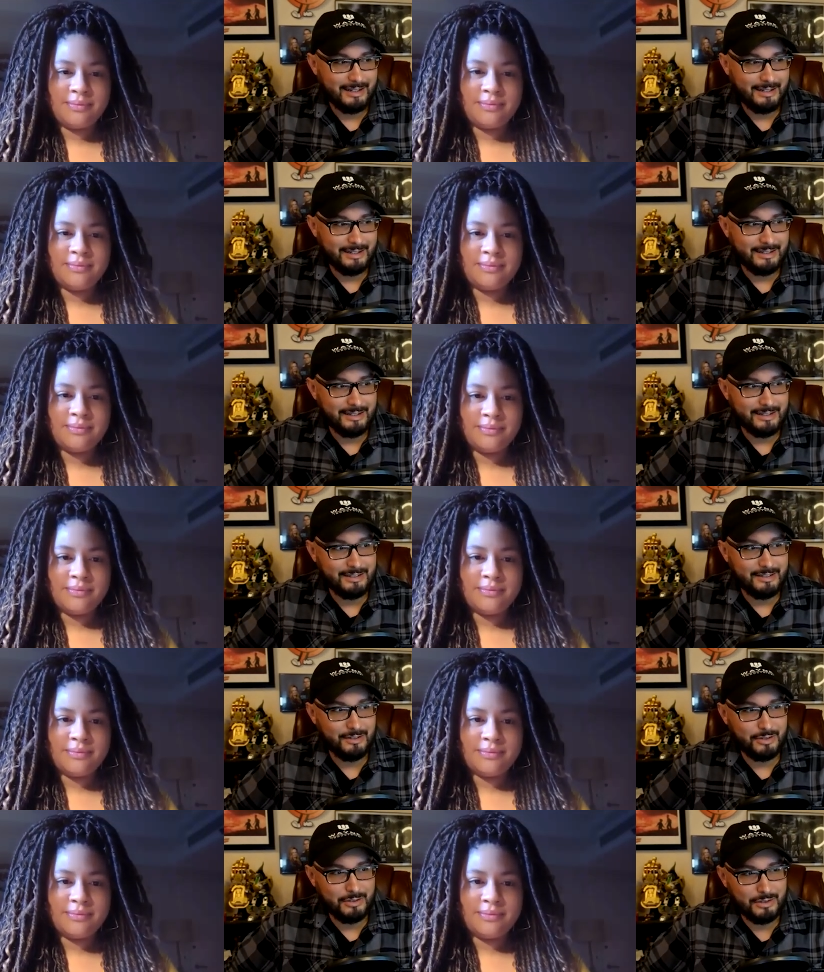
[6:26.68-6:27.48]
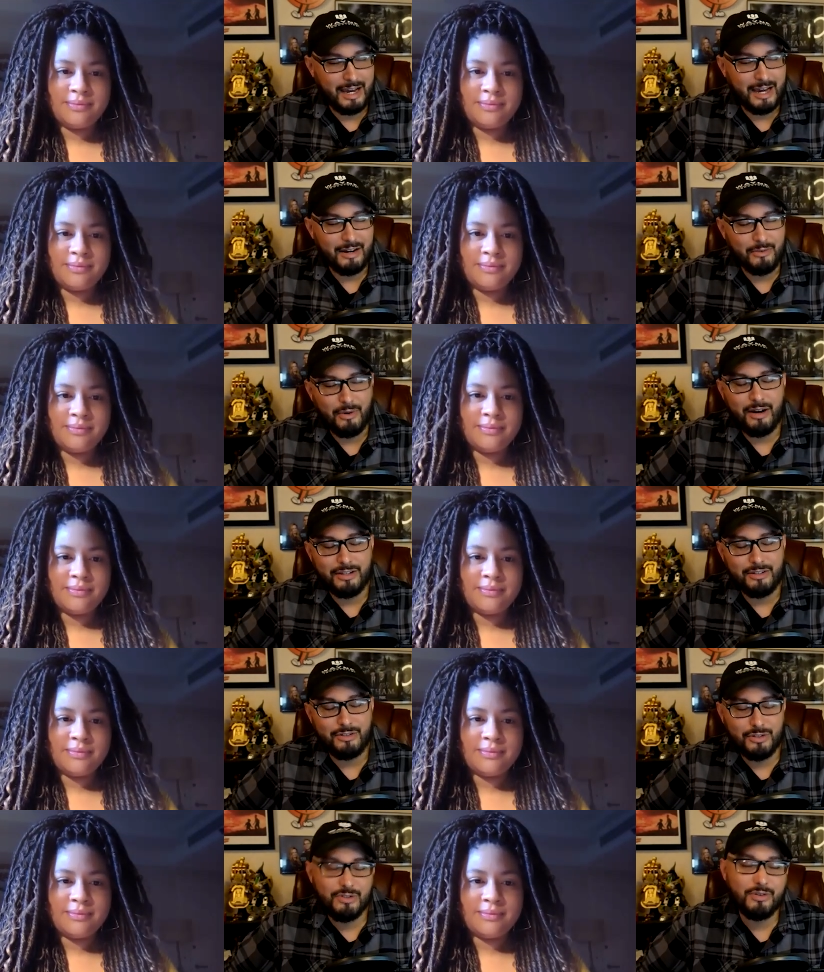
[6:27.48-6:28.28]
Speaker 1: you know you kind of want
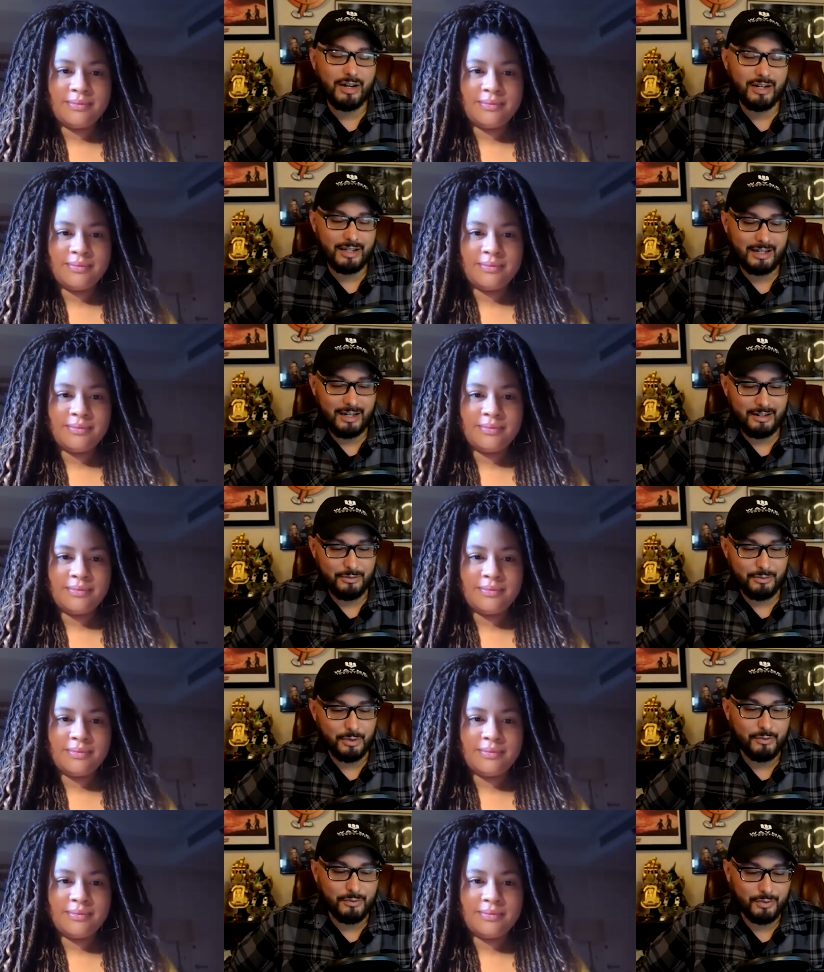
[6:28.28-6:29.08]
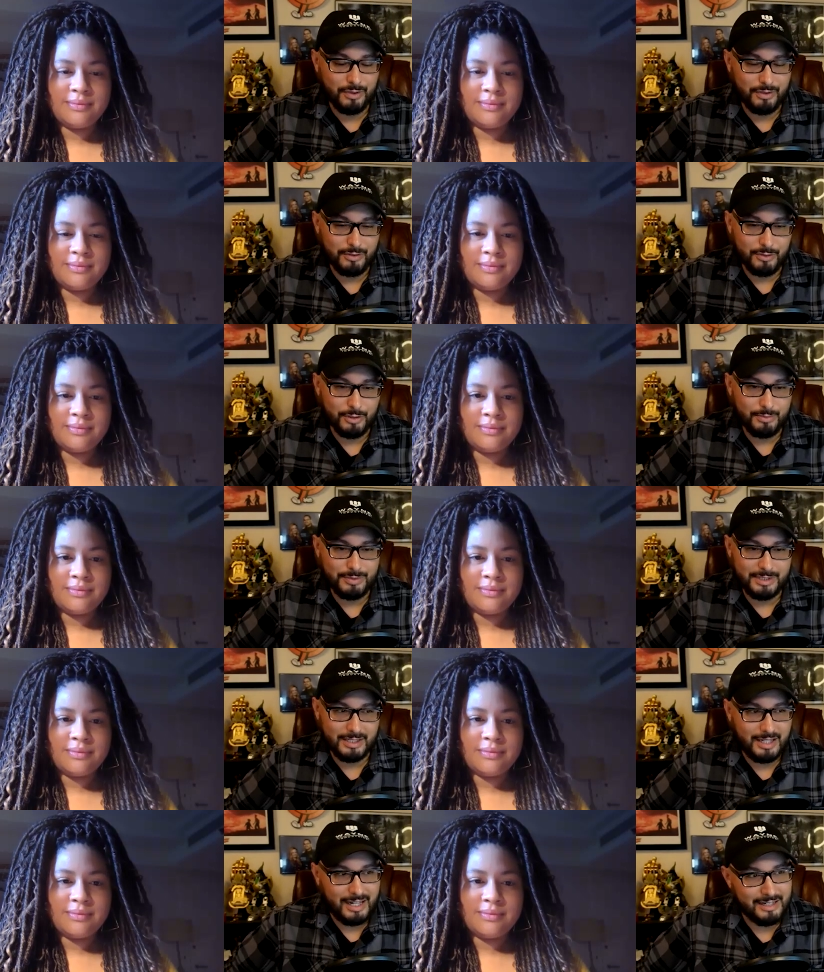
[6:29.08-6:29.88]
you do want to kind of root for the group
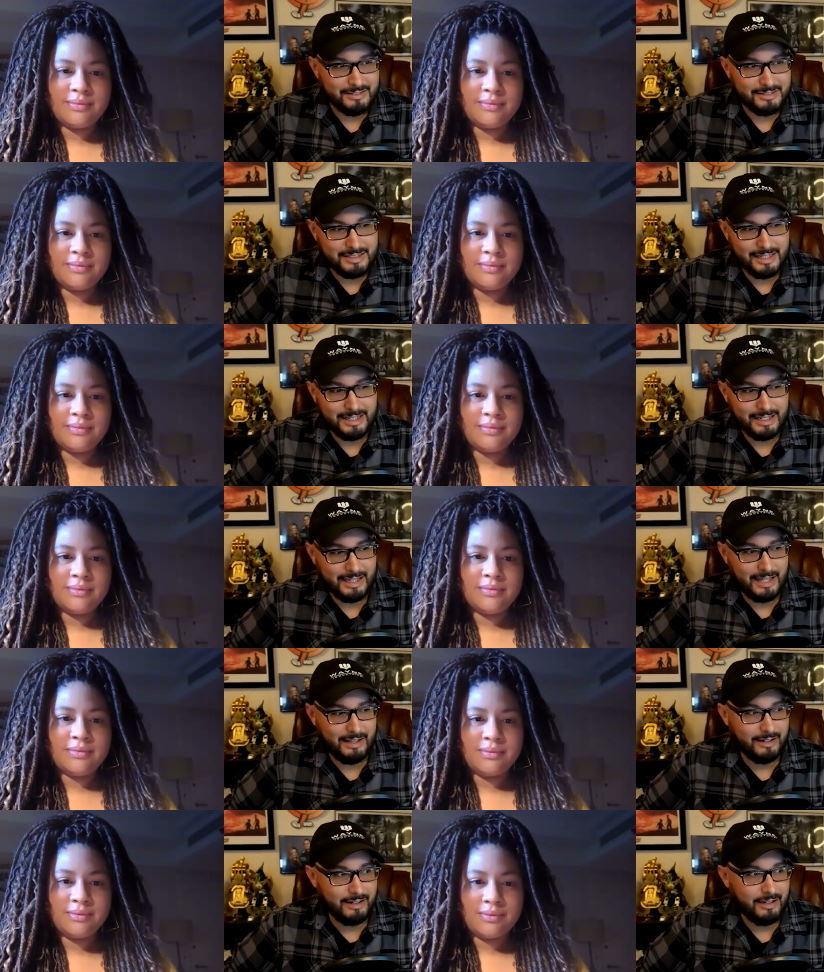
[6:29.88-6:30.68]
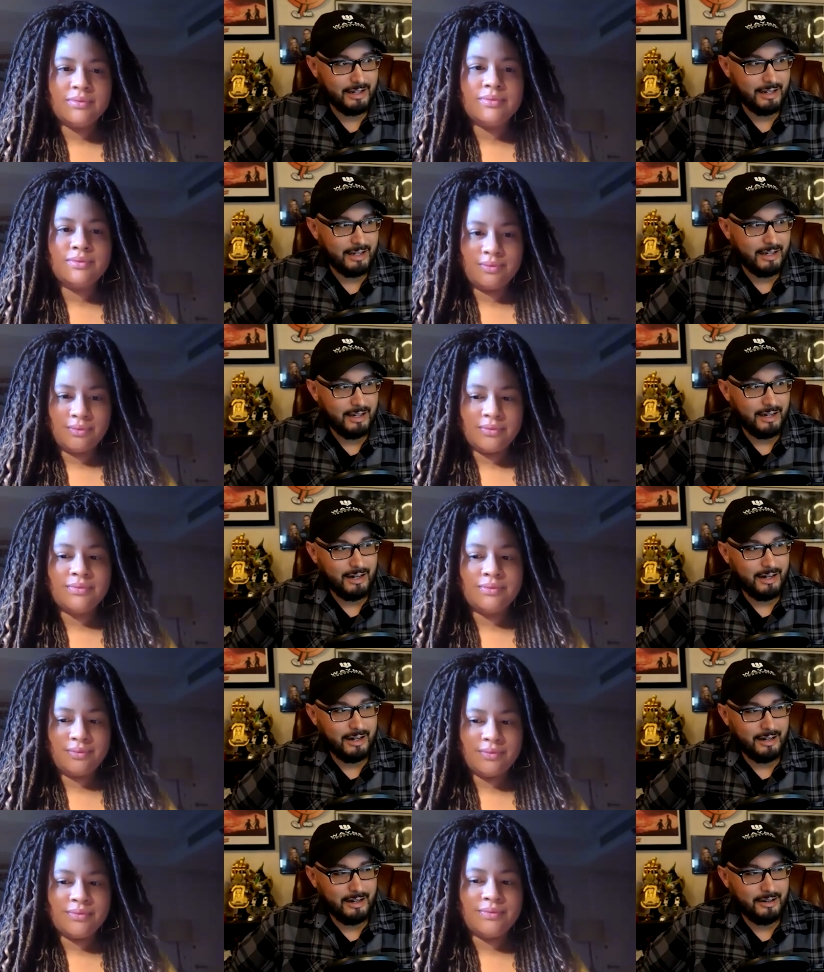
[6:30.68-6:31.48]
to kind of stay together.
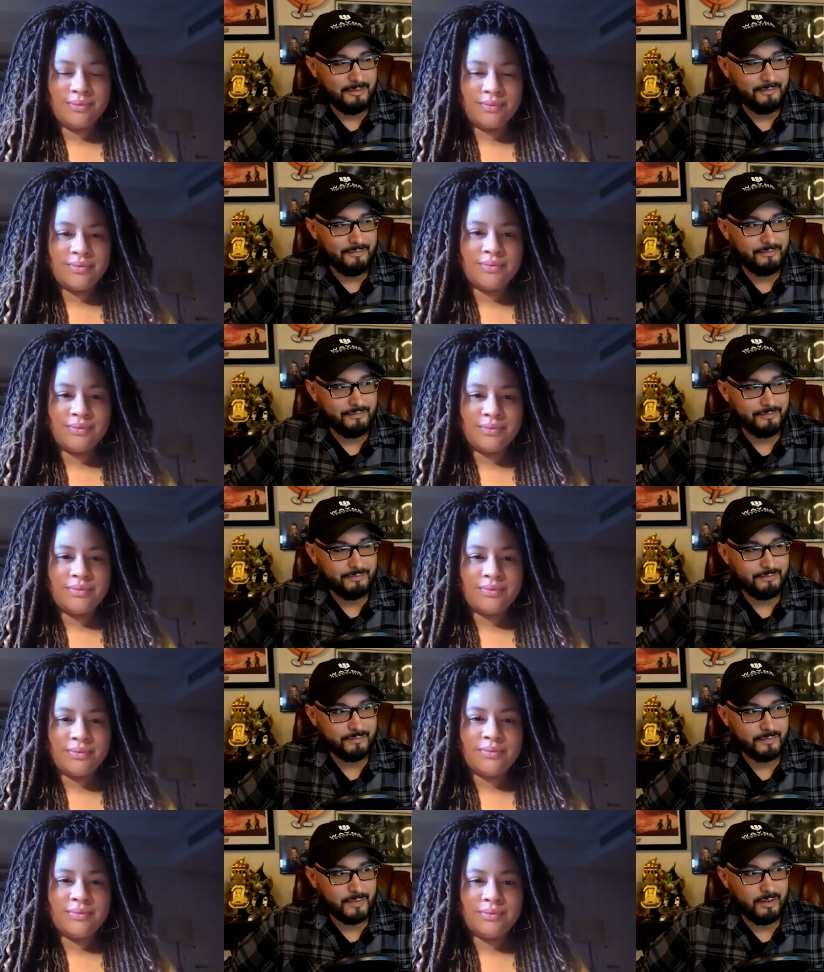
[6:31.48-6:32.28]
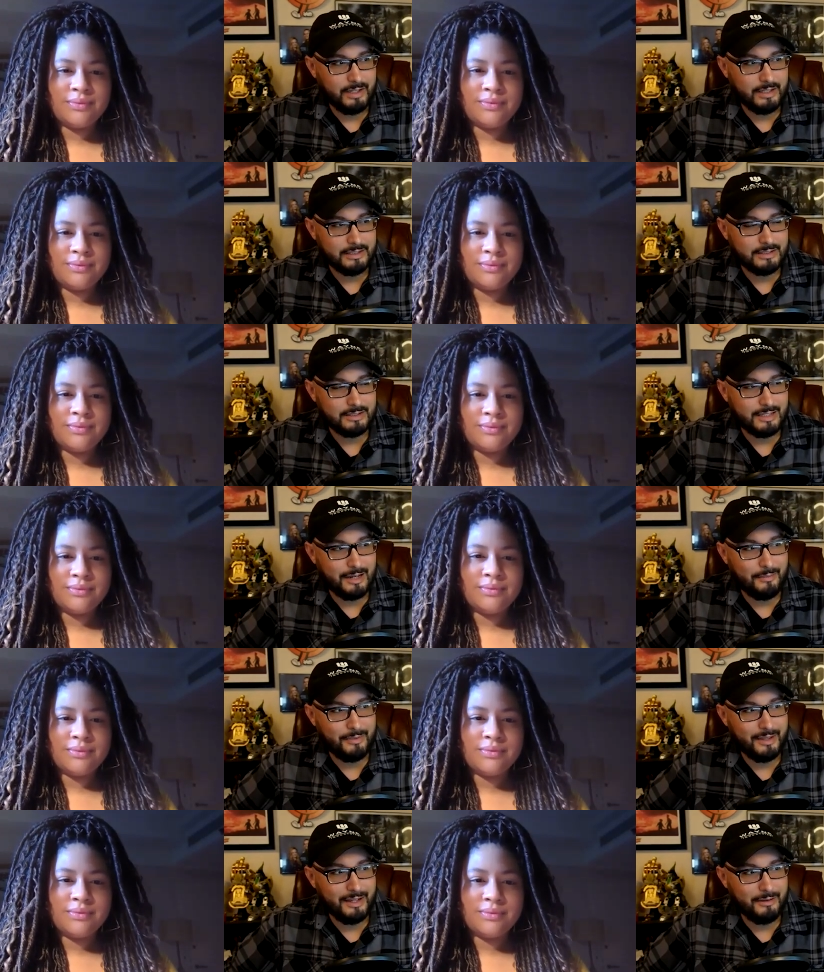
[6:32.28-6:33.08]
Um, all right, let's
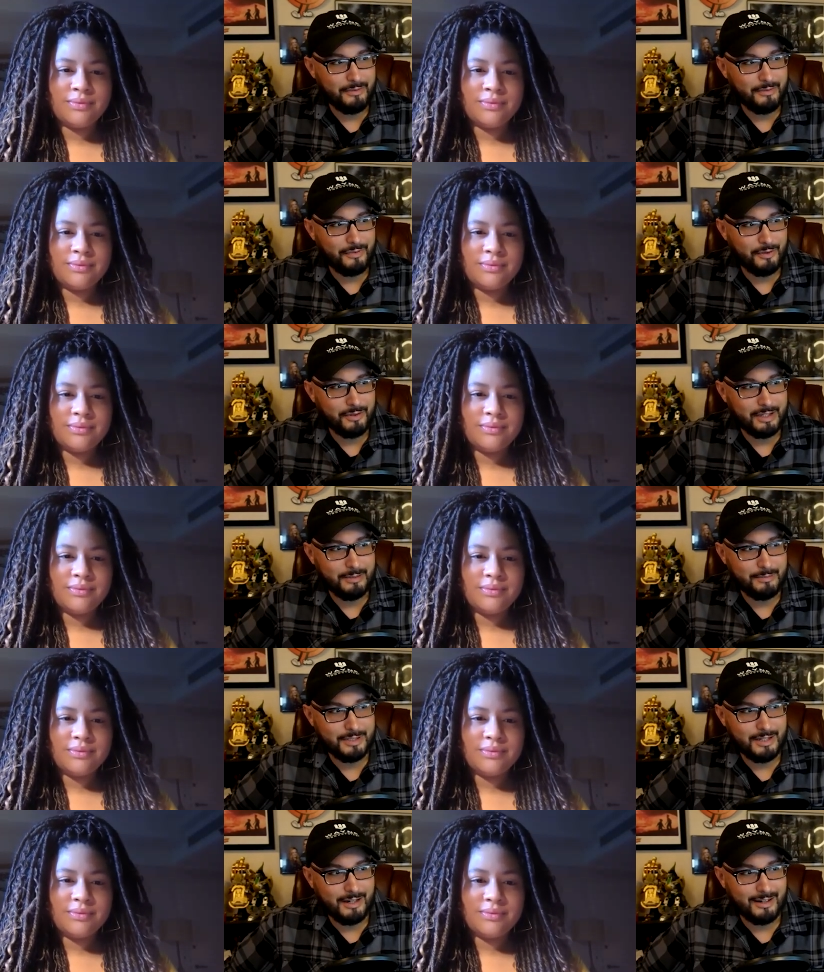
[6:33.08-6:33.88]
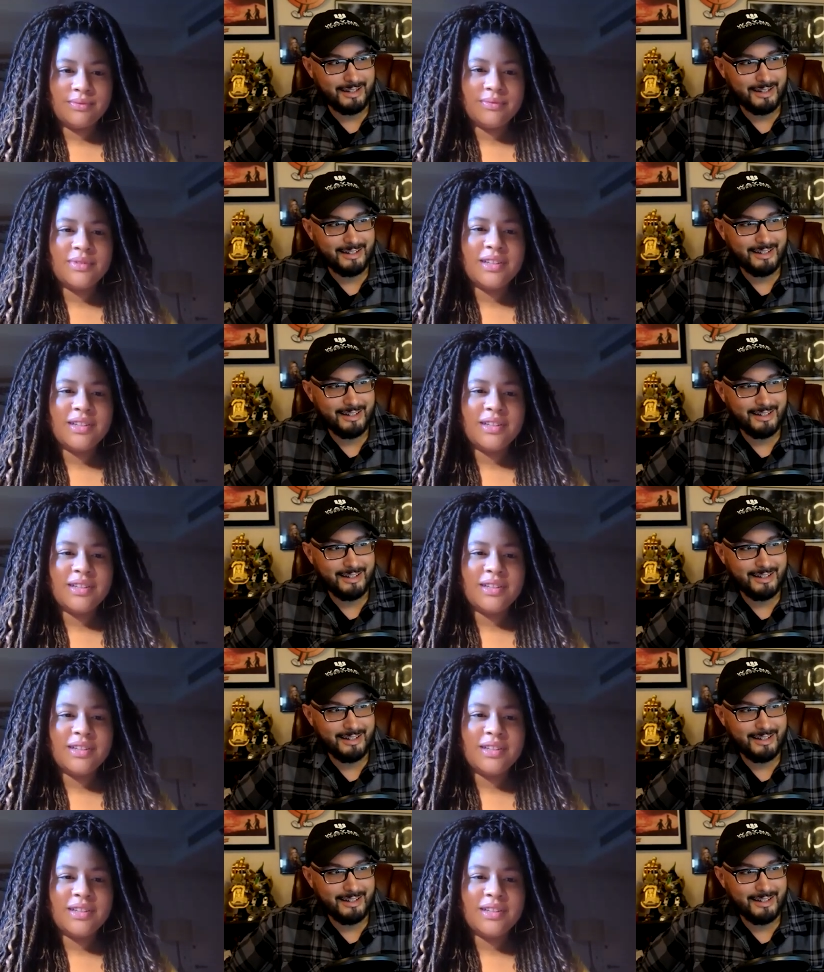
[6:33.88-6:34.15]
stop there before we keep talking.